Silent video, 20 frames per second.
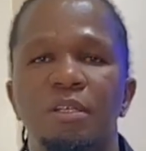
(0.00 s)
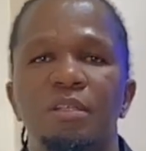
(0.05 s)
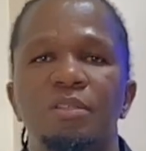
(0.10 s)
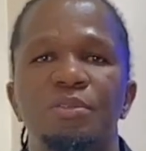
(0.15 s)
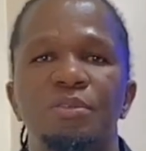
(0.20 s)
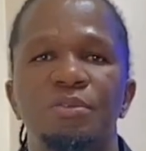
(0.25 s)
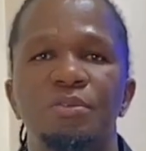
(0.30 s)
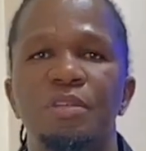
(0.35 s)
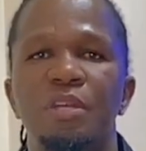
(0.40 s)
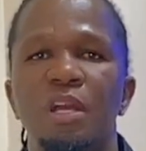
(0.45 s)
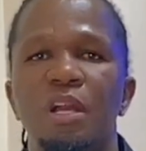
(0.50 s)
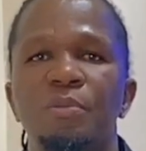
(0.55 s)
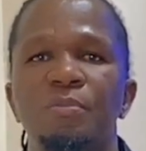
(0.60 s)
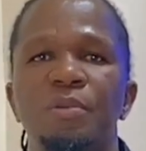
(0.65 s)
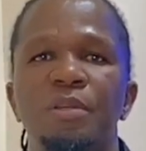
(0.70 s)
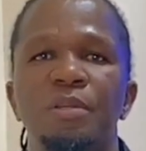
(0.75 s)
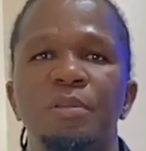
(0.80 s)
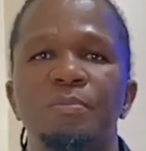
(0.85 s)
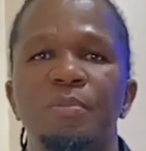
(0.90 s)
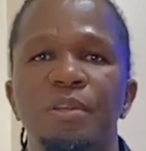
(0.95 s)
Today I'll
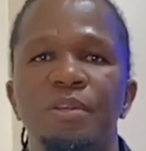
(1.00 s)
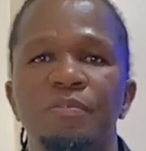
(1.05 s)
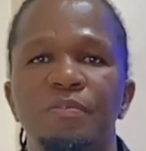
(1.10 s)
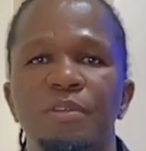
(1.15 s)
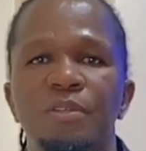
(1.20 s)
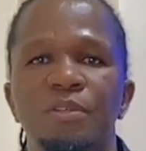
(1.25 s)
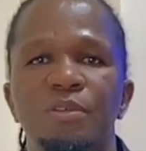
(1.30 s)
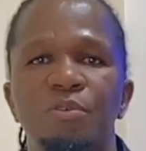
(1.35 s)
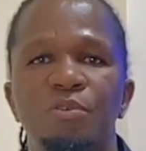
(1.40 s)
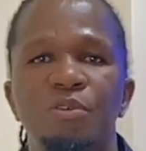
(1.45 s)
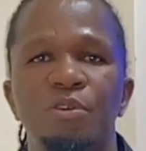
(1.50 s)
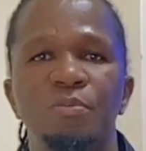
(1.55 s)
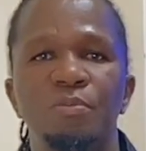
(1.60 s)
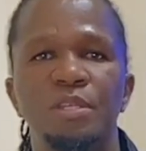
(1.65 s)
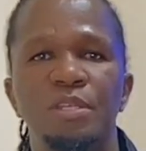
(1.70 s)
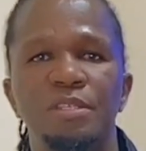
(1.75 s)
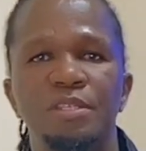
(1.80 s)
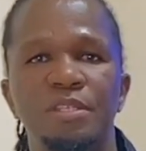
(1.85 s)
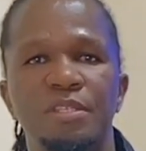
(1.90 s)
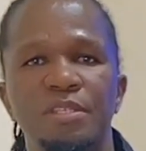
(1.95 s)
be briefing the
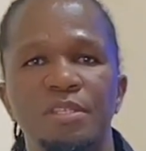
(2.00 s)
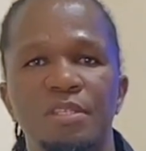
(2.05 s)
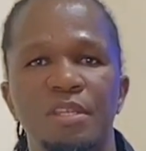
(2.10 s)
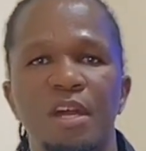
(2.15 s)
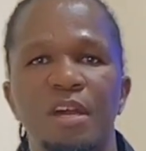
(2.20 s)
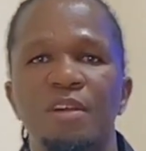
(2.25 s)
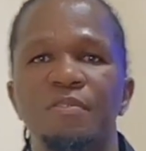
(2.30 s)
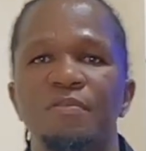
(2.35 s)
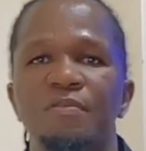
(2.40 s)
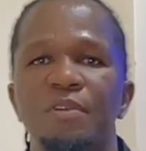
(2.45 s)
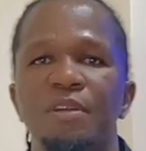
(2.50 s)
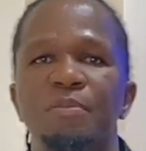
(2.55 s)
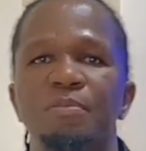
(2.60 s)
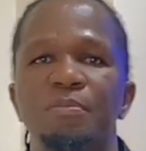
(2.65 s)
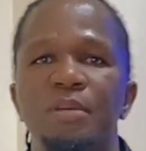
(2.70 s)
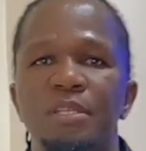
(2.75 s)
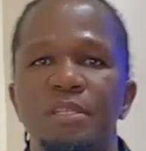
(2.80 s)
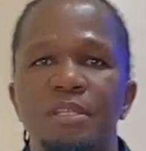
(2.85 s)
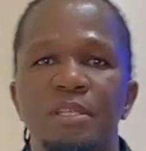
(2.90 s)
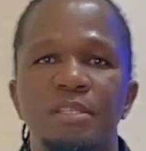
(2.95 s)
community staff and
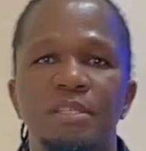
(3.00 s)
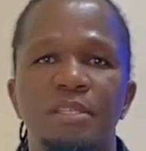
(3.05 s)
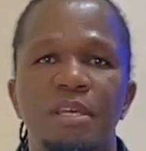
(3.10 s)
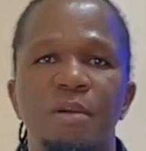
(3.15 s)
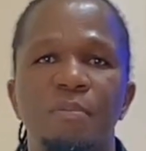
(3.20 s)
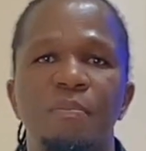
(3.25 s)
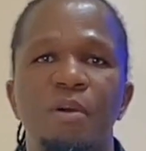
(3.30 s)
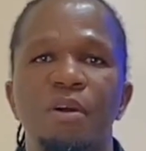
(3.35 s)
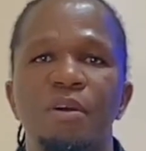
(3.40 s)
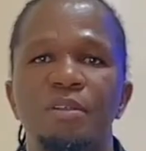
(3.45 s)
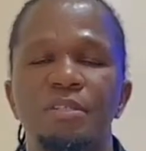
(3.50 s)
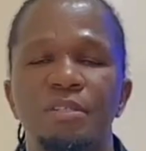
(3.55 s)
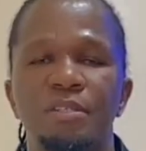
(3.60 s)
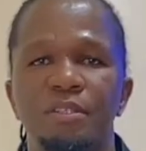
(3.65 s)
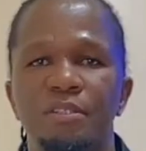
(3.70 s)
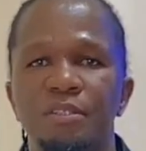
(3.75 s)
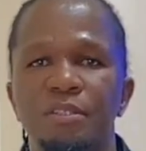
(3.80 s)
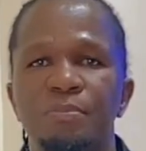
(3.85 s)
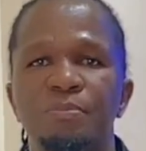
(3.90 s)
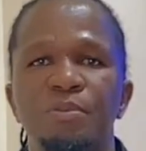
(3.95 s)
patients
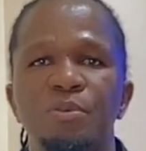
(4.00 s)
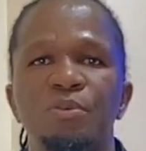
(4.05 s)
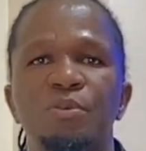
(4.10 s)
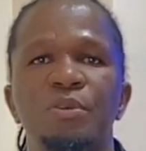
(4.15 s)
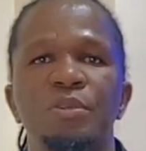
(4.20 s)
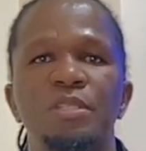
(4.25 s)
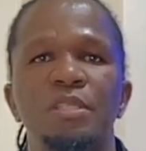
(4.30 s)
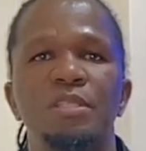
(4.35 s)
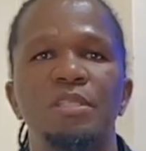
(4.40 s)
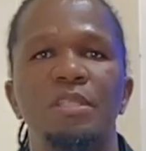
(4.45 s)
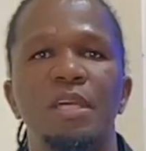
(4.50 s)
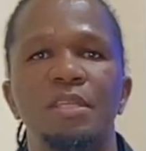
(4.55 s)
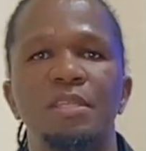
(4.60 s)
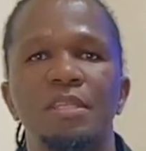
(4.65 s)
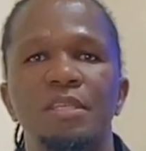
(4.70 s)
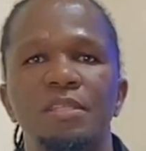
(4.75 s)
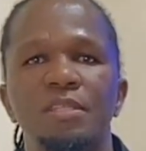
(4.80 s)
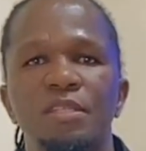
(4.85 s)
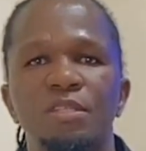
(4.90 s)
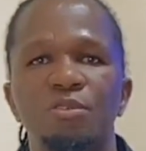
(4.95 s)
about the precautions that
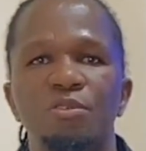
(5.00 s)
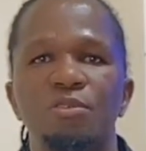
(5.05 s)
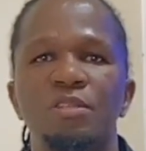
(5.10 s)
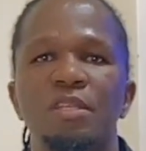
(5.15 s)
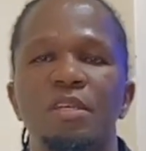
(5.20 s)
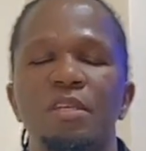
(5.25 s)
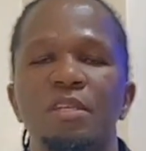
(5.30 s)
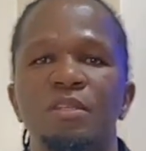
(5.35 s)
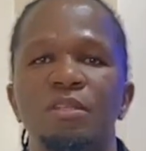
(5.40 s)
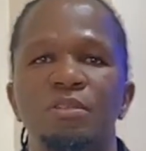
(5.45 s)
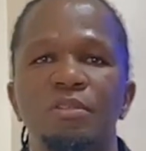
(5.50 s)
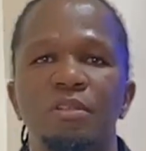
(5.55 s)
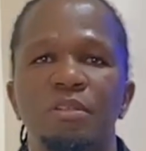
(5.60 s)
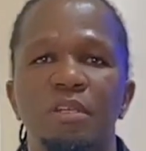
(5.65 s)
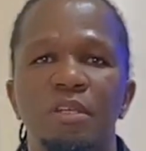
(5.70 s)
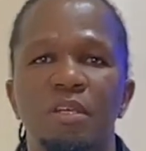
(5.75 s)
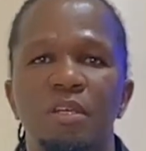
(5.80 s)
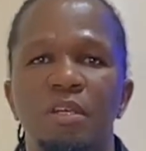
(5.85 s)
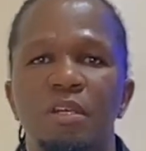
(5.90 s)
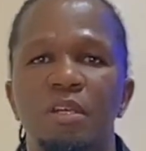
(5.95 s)
they need to take
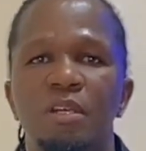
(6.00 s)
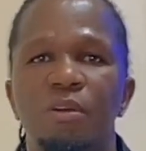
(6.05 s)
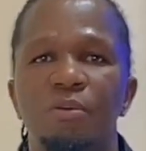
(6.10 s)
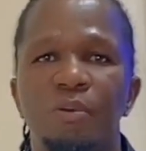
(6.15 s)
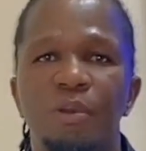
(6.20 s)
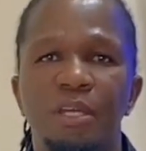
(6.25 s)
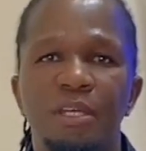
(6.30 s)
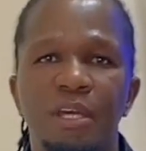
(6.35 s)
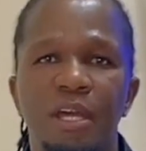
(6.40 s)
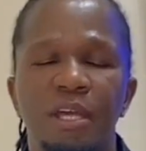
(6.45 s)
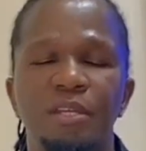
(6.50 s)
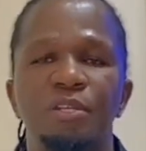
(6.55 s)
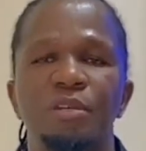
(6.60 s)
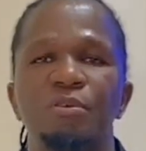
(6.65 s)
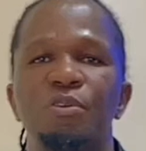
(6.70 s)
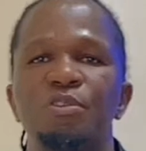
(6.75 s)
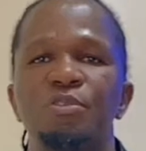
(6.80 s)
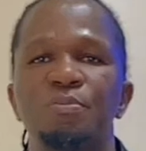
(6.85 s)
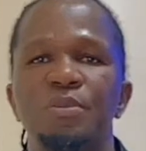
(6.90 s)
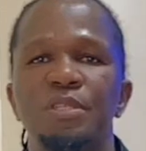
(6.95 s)
when they're in the
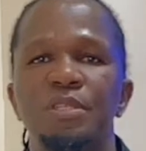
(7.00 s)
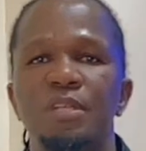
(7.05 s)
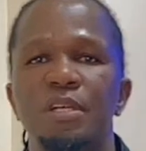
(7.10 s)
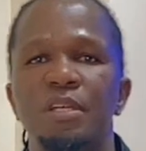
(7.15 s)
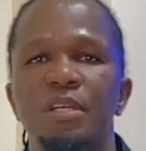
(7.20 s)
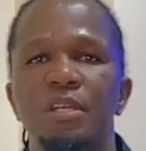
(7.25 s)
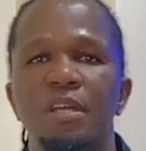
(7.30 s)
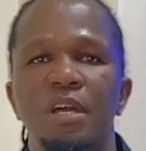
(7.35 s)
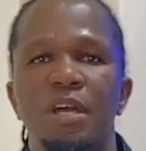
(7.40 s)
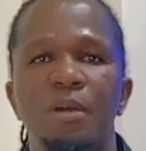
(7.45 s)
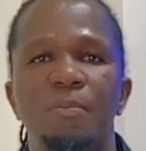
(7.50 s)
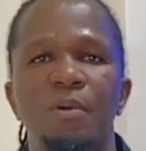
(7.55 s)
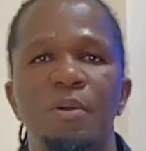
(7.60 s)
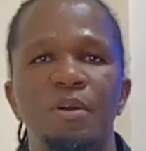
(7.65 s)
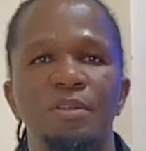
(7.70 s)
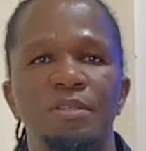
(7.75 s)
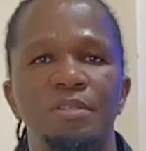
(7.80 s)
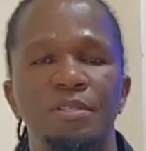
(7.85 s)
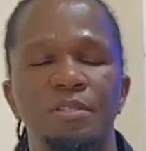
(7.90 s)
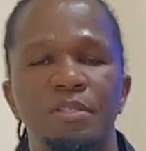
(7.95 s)
hospital,
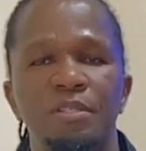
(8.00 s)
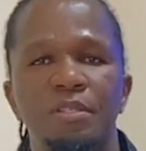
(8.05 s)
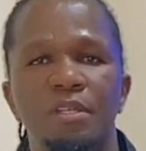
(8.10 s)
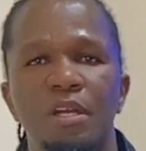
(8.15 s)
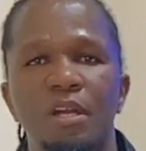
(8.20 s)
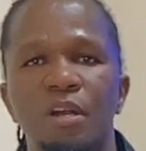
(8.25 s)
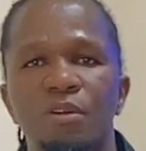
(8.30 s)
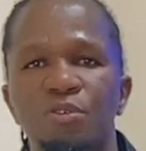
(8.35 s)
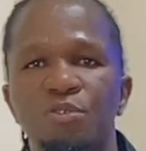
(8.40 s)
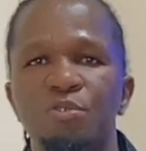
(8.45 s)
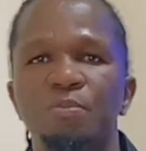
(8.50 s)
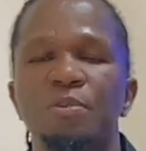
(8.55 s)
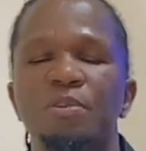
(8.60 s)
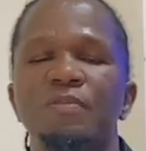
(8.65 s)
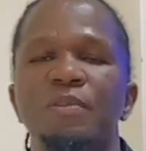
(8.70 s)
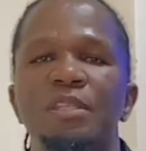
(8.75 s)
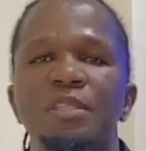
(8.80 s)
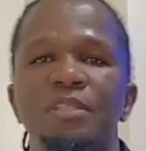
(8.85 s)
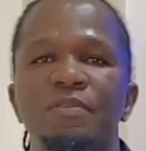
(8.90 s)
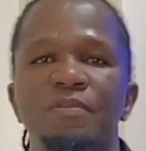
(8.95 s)
about how to
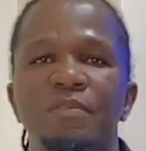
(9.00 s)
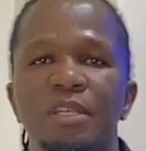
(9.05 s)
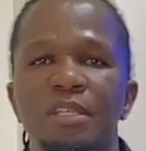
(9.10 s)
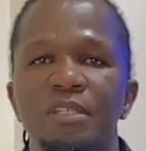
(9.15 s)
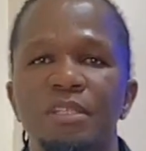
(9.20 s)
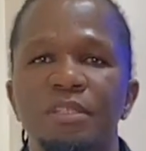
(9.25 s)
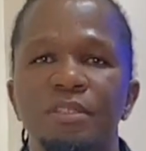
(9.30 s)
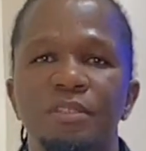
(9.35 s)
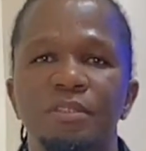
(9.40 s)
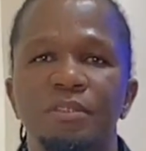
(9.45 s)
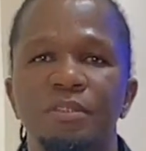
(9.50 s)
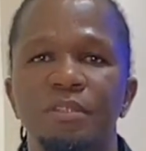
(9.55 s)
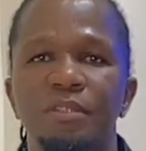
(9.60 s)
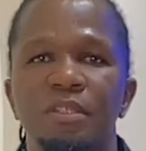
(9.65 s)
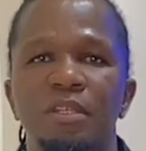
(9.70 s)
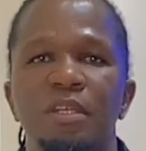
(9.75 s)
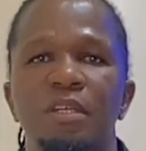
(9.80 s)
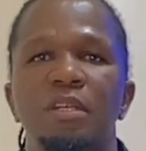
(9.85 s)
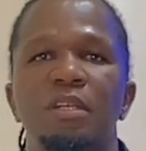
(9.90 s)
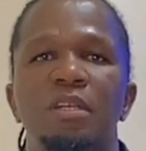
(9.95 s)
prevent infection.
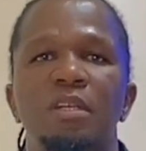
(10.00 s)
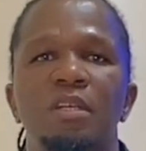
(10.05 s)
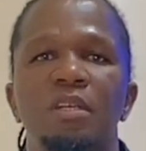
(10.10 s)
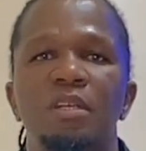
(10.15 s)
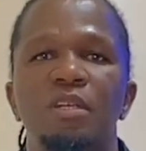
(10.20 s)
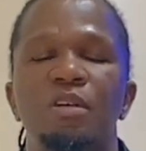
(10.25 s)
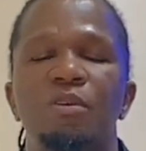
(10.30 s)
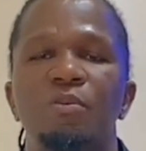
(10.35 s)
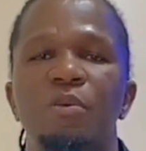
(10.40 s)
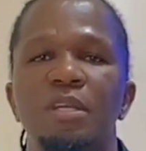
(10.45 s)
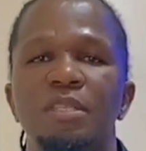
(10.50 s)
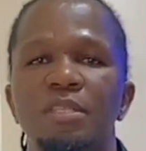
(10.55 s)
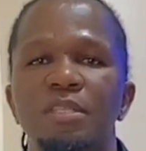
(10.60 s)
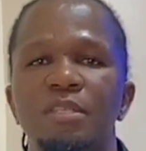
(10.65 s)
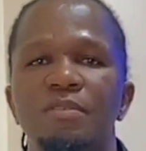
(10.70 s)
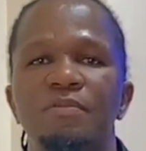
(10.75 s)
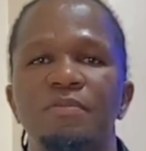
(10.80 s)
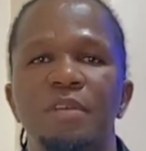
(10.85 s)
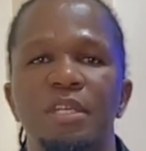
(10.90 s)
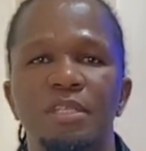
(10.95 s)
What
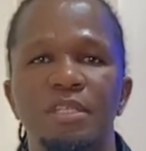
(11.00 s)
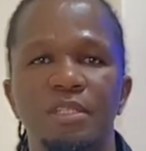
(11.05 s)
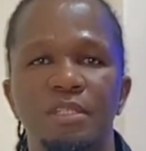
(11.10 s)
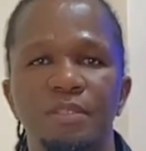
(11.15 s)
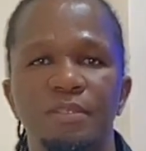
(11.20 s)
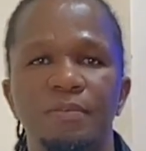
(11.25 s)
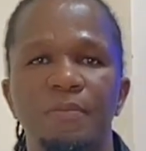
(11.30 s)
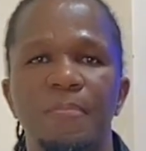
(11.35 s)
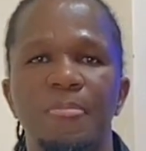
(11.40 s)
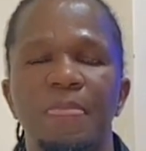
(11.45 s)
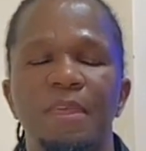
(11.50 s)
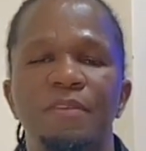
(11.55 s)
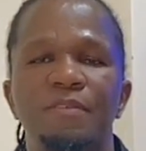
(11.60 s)
is infection?